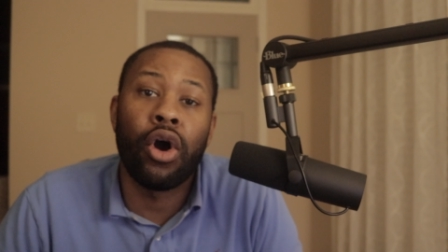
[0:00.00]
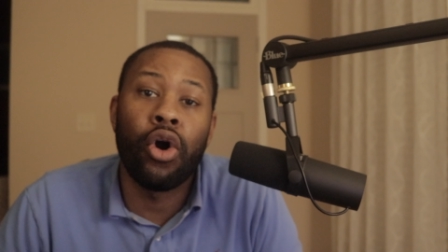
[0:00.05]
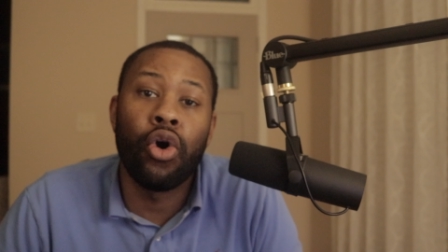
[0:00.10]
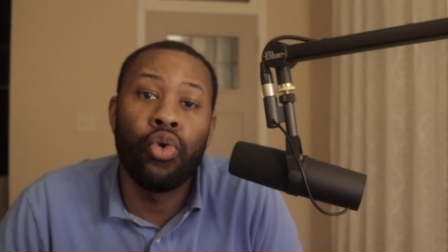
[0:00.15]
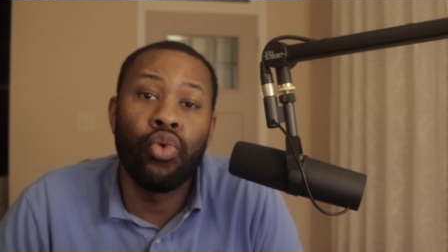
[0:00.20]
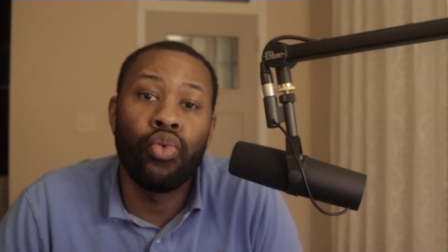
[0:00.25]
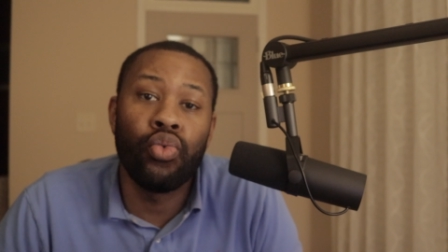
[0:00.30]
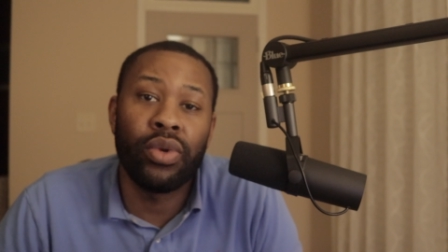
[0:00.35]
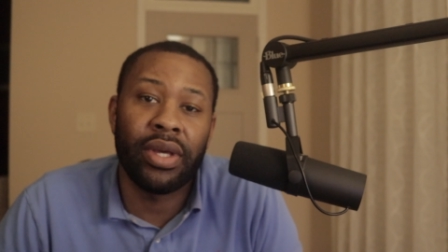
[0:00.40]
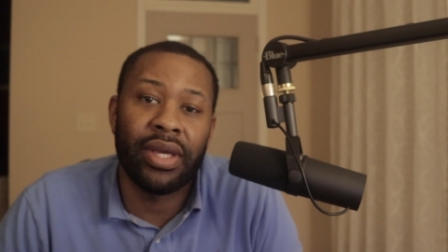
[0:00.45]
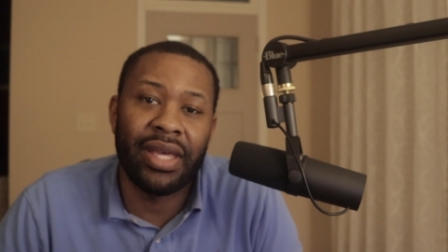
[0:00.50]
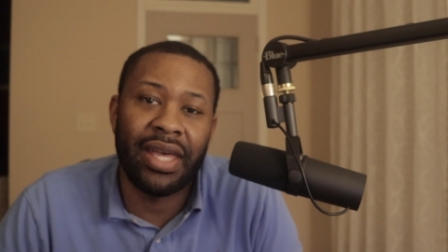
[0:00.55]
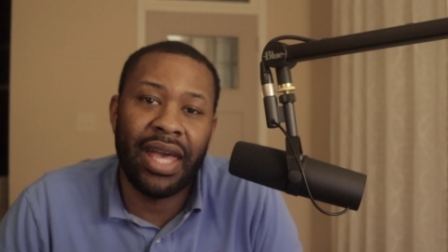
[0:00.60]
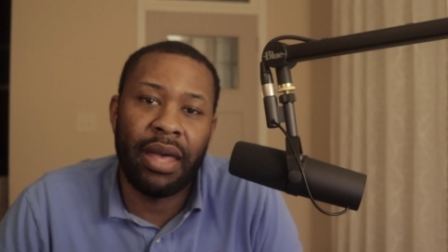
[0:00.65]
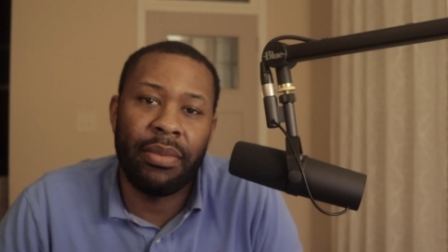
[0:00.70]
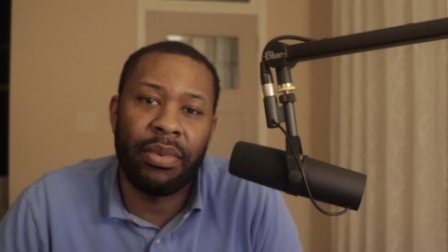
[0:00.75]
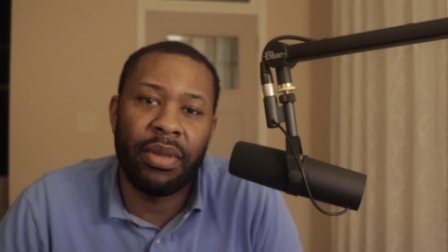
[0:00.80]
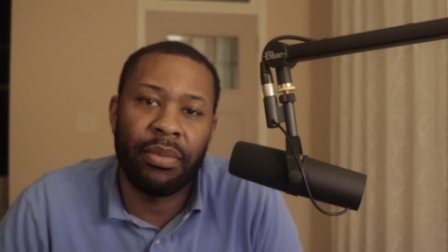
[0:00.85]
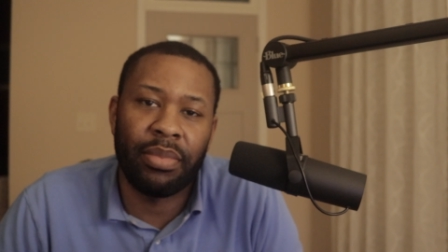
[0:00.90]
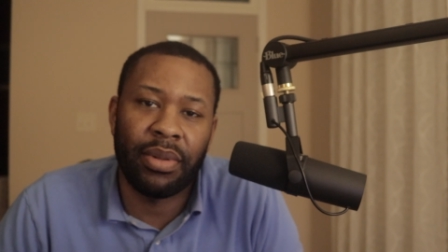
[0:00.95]
own
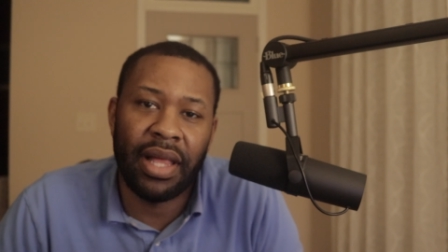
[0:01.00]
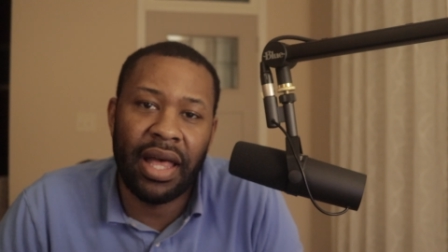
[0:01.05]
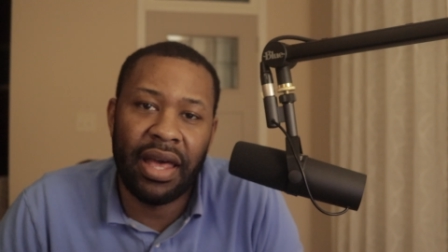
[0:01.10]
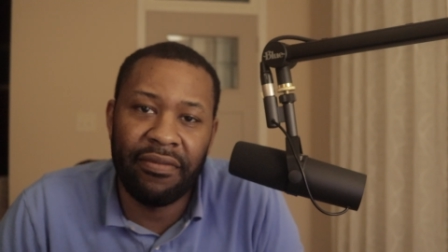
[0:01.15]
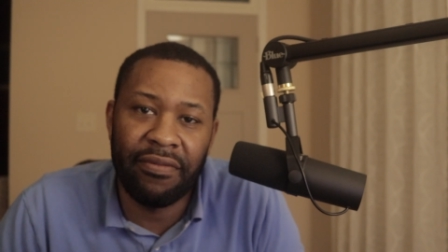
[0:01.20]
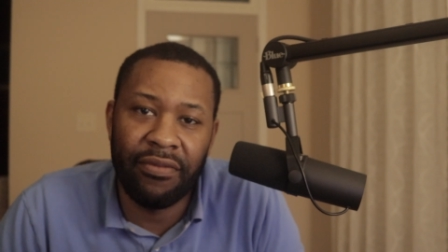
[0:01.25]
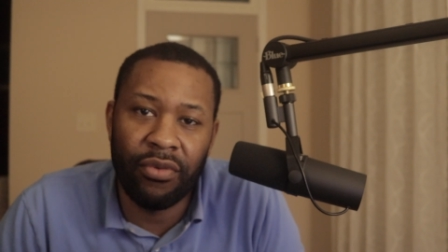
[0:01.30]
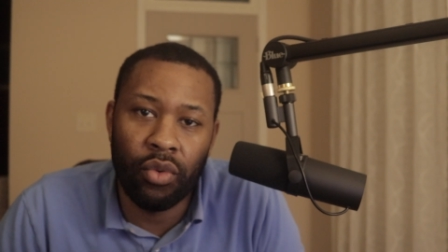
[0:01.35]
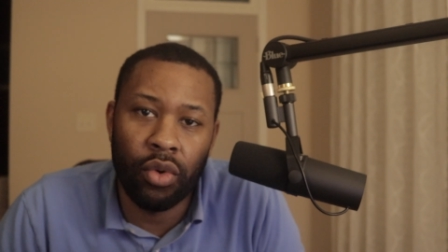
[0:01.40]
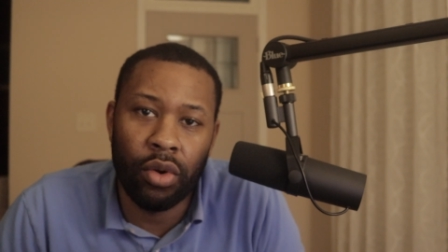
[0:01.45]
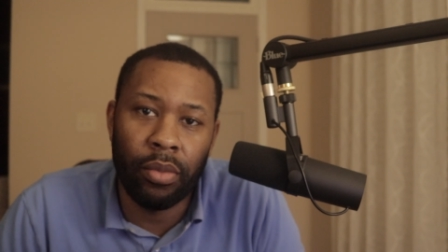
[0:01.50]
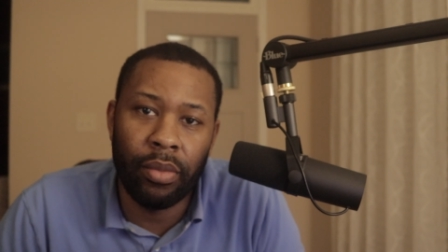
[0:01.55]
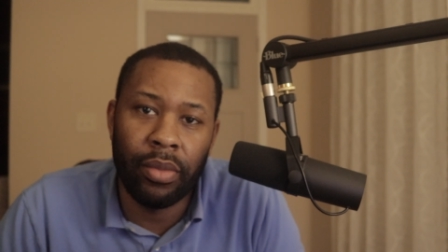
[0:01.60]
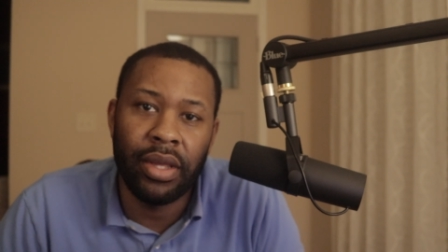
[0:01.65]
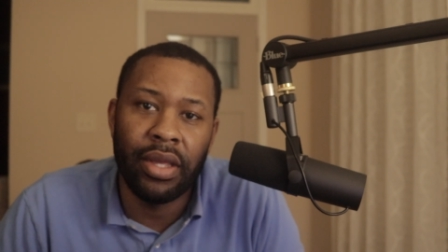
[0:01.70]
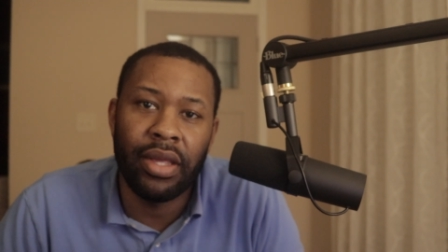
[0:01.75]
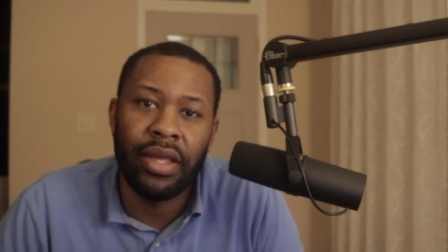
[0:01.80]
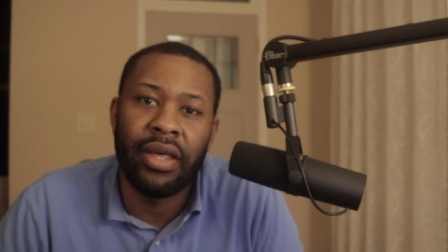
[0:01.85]
gaming platform.